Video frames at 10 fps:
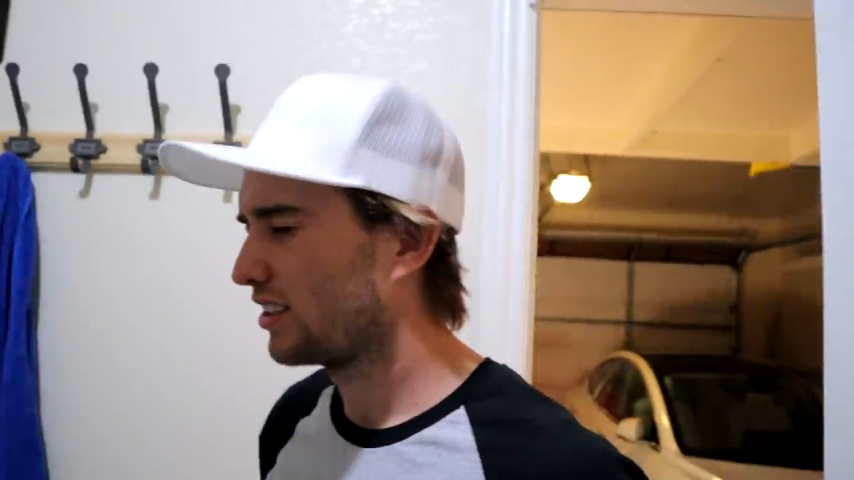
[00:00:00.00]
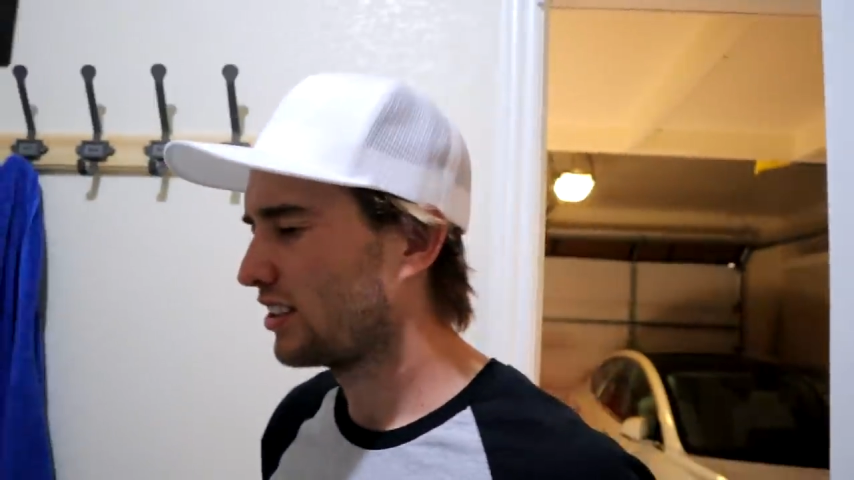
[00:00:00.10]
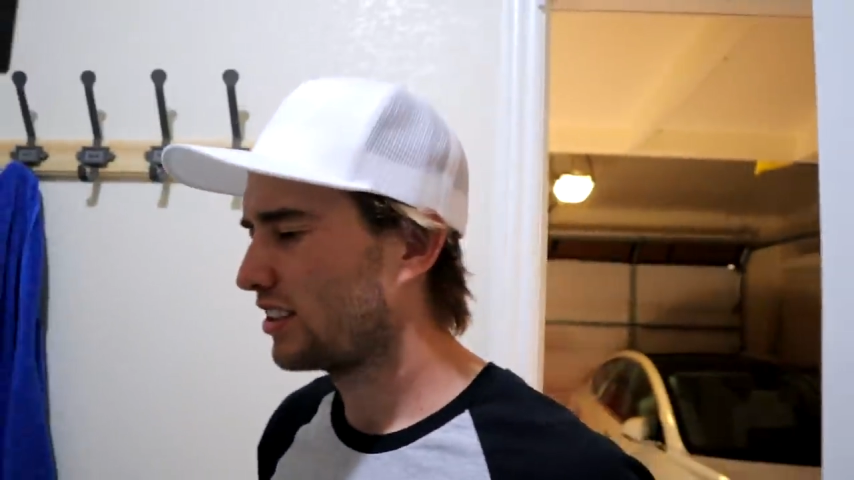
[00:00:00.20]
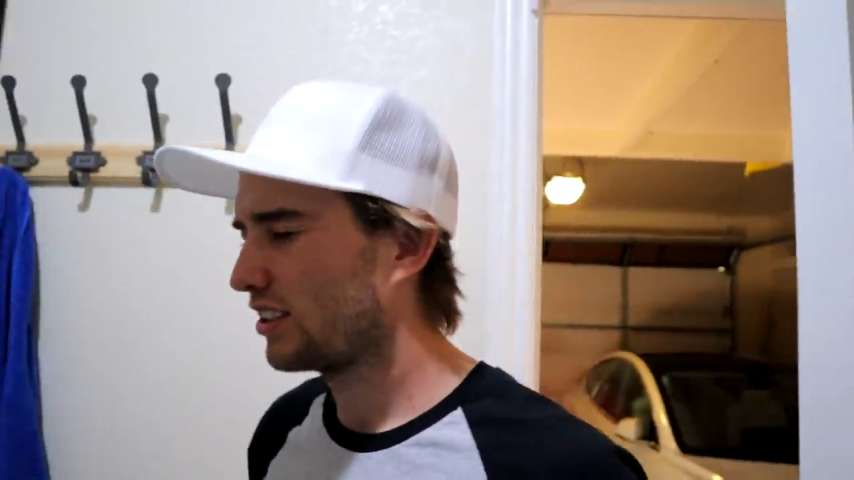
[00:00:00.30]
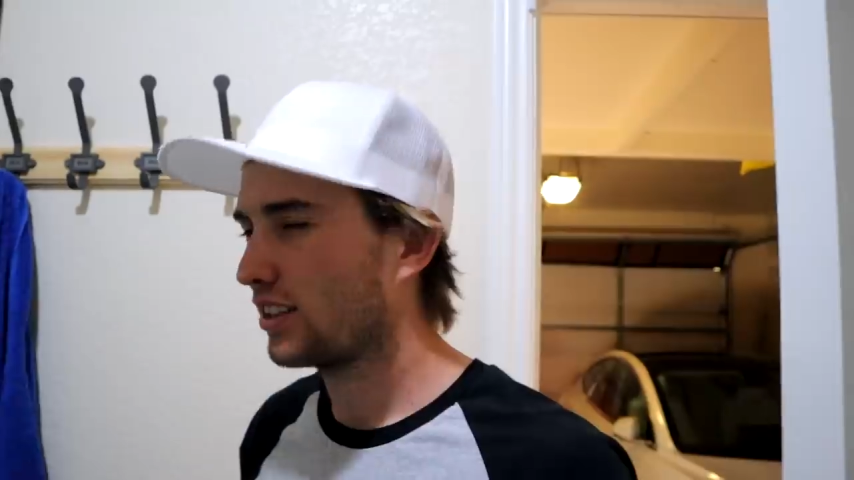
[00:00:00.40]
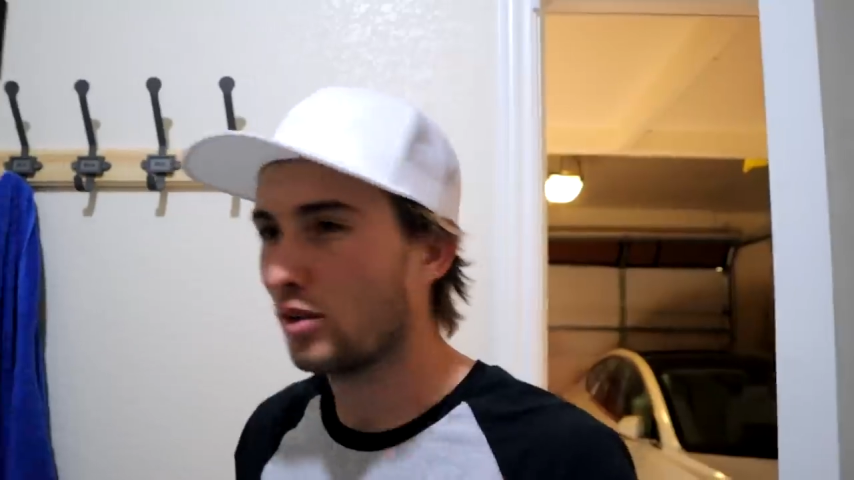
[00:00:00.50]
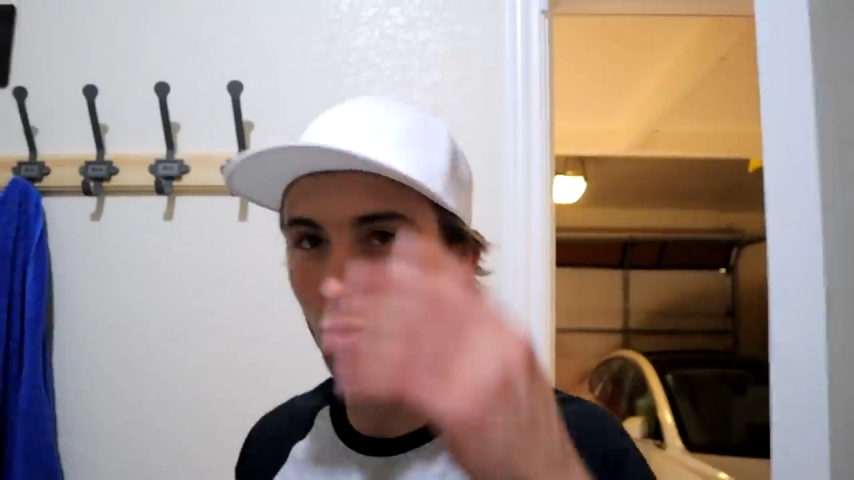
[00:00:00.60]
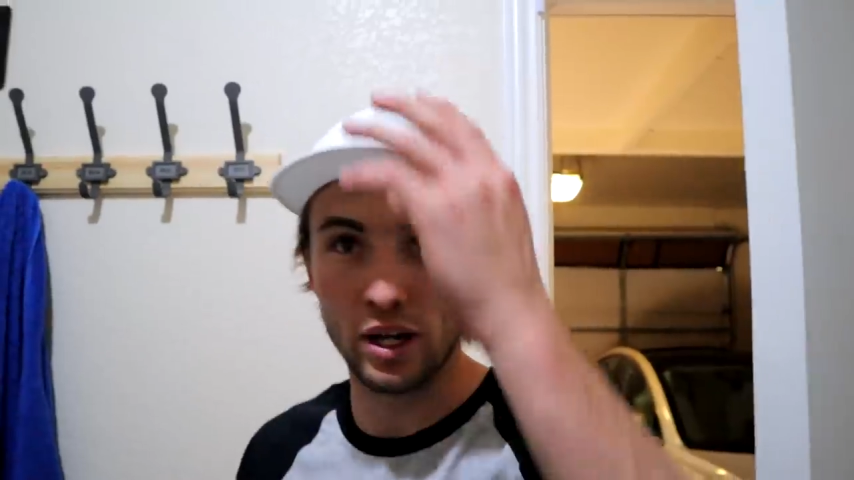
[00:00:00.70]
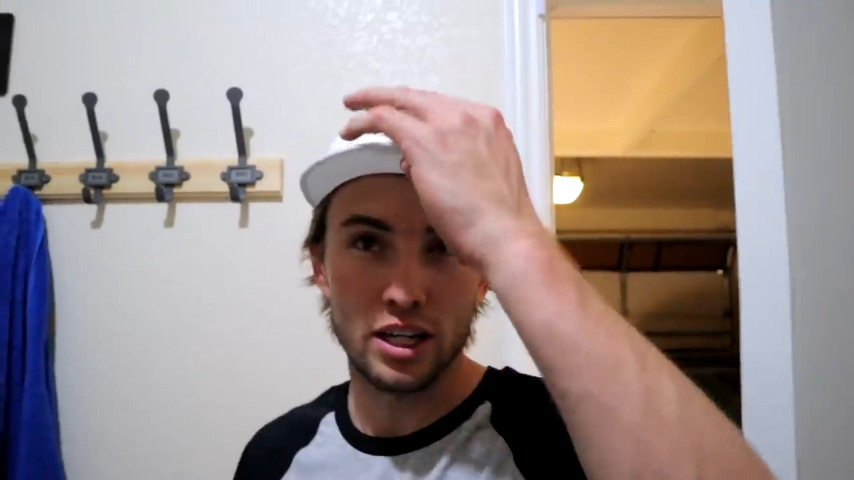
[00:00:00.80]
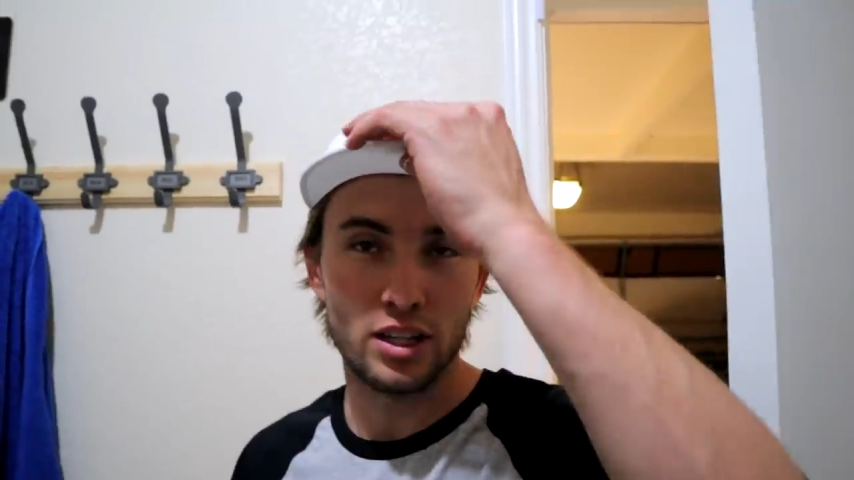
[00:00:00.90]
do? That's all, just a
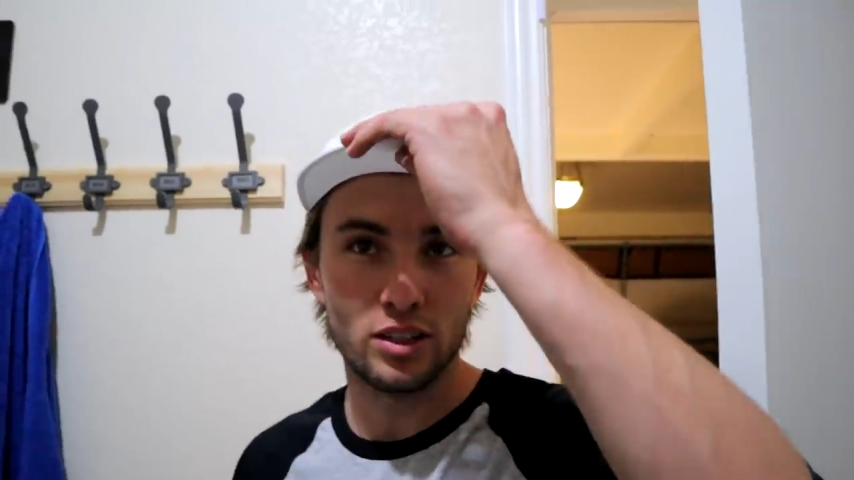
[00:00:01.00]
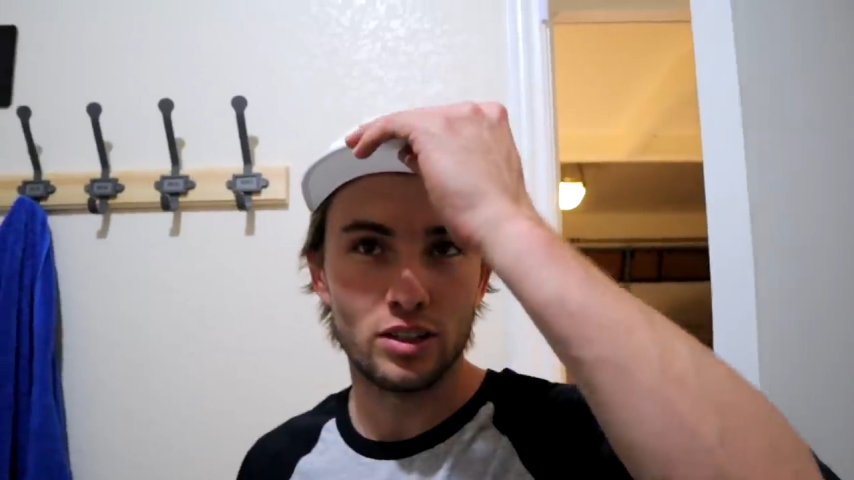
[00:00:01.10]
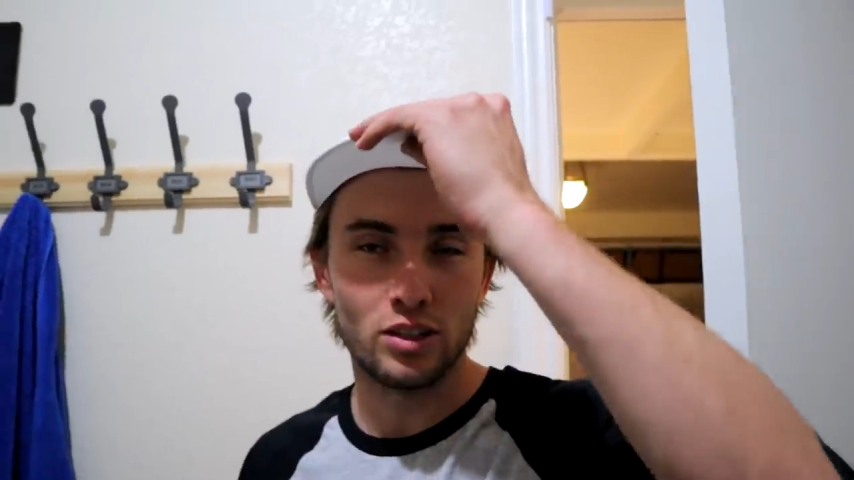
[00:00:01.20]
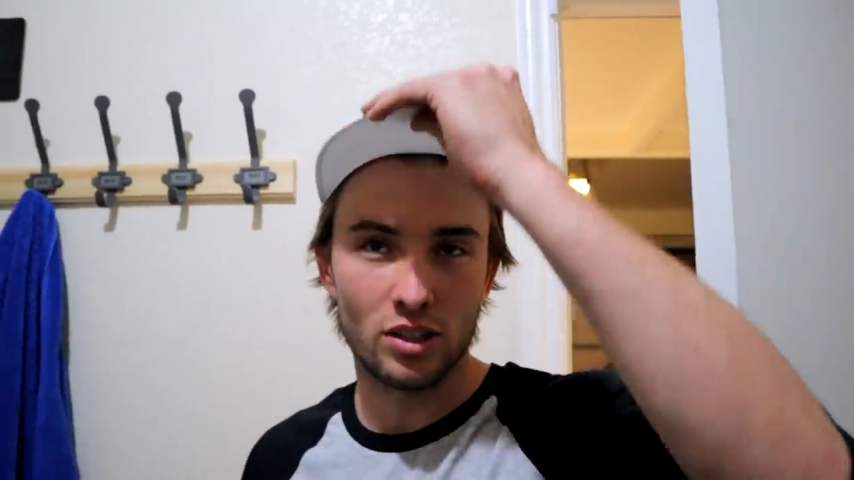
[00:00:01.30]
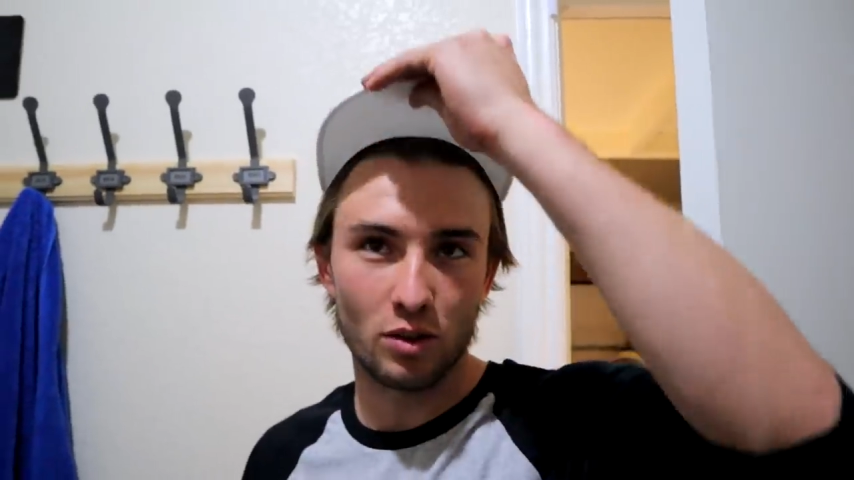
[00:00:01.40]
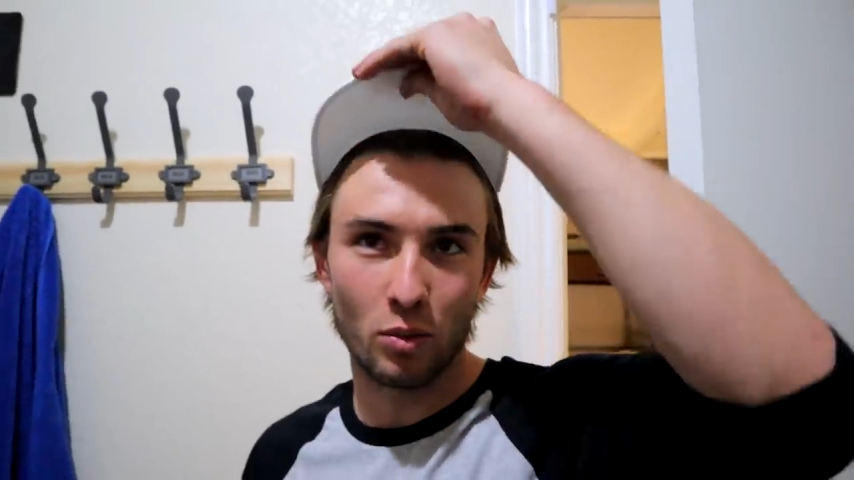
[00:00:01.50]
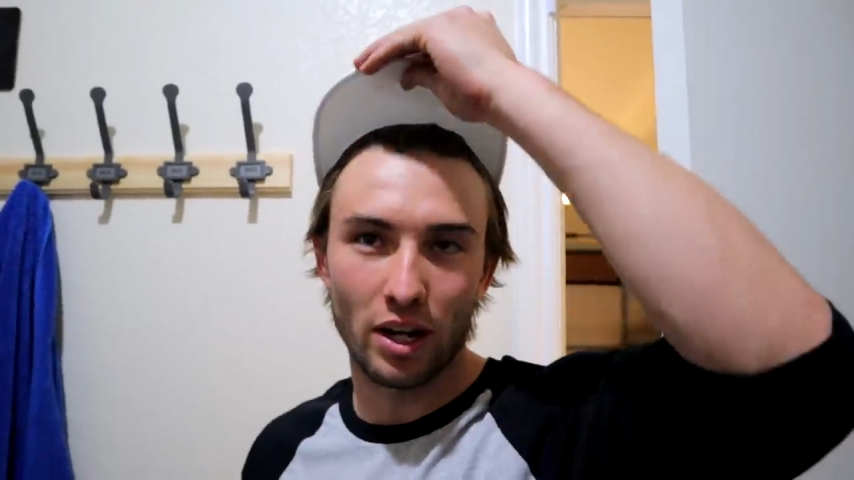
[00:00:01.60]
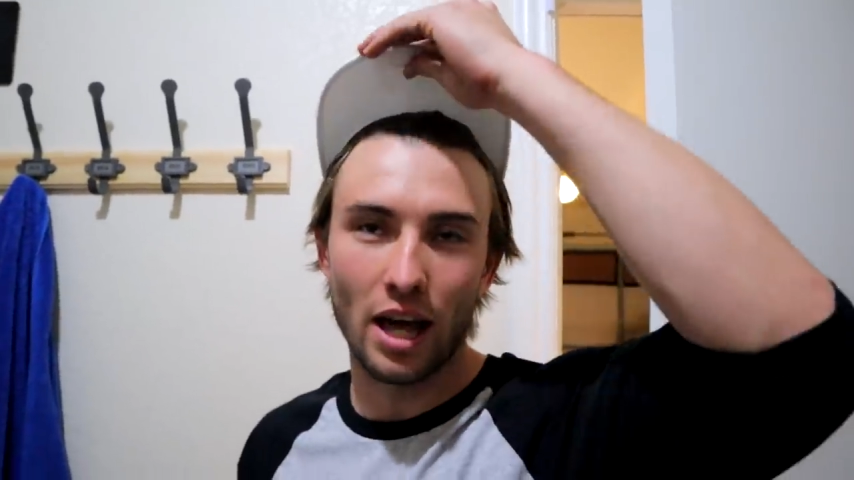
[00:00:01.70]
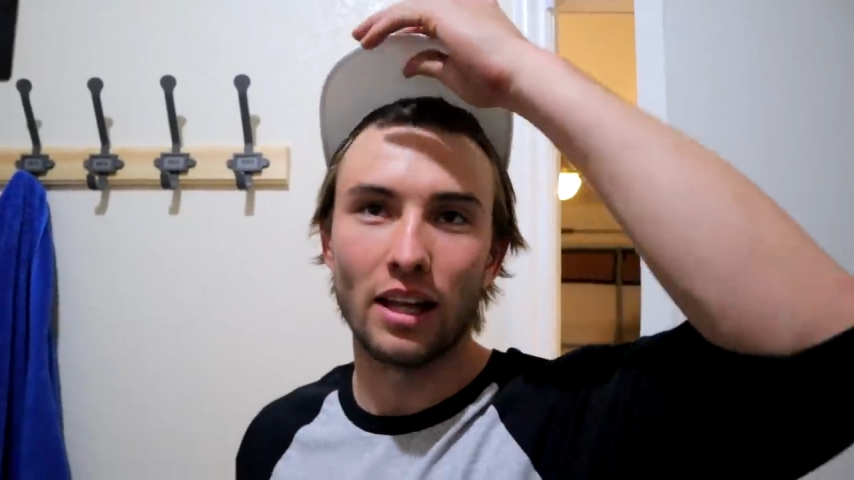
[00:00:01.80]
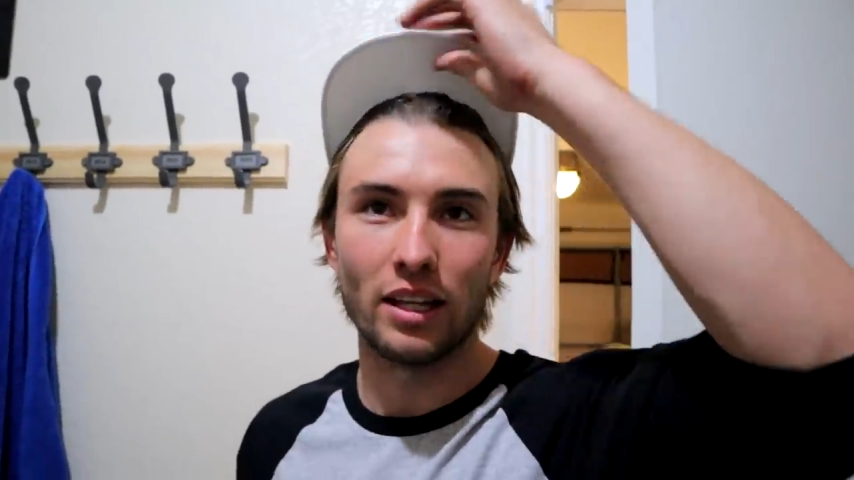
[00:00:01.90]
perm. you just have to wear
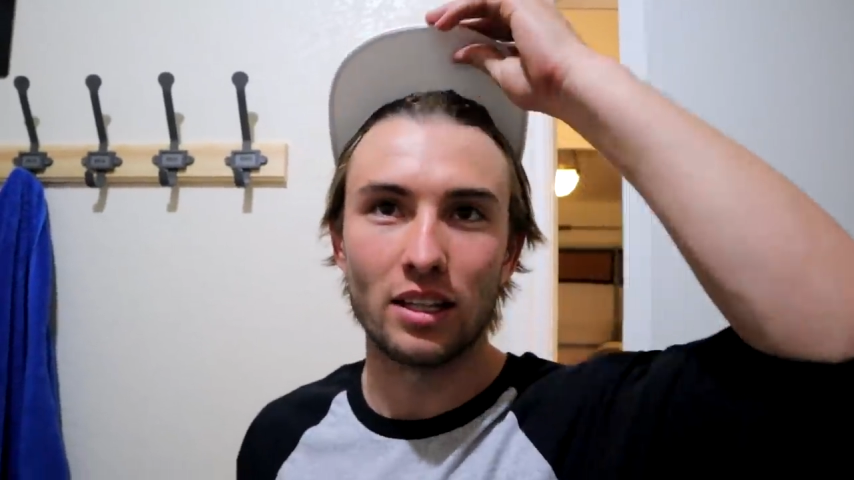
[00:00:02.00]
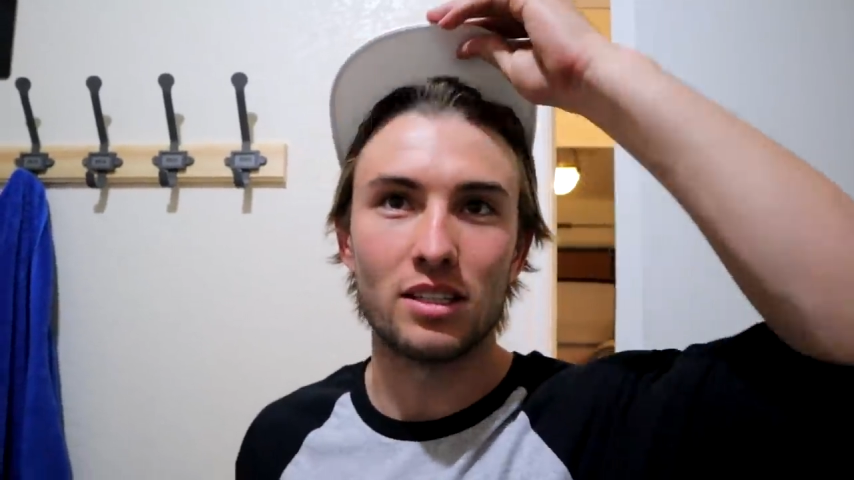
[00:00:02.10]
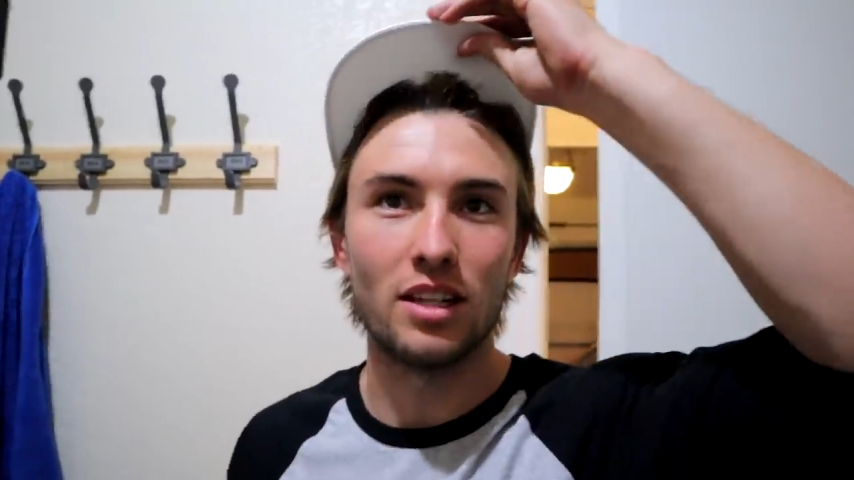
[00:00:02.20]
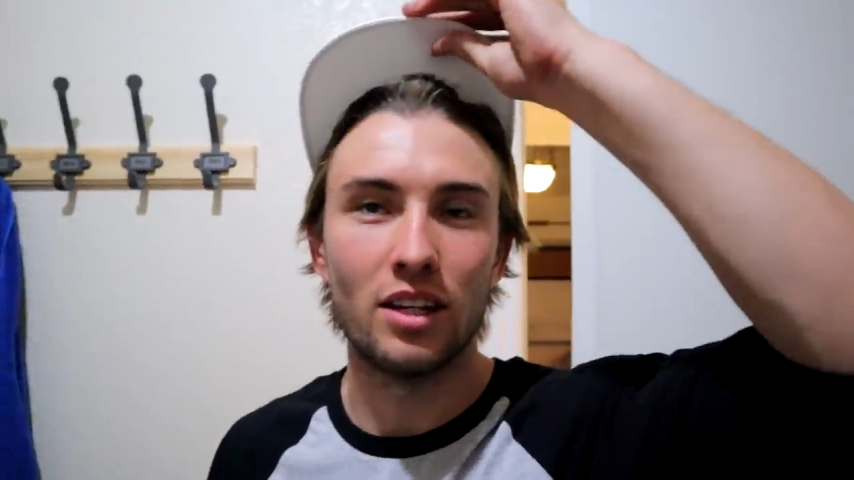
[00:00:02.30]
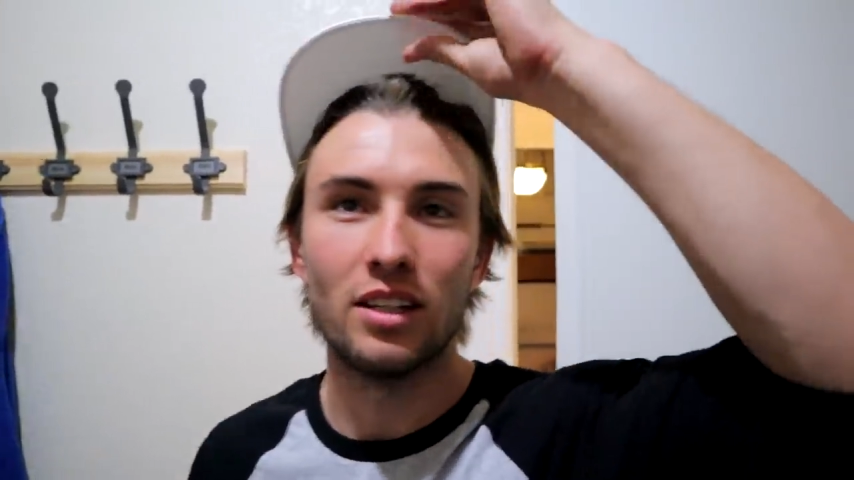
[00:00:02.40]
a hat like I just need a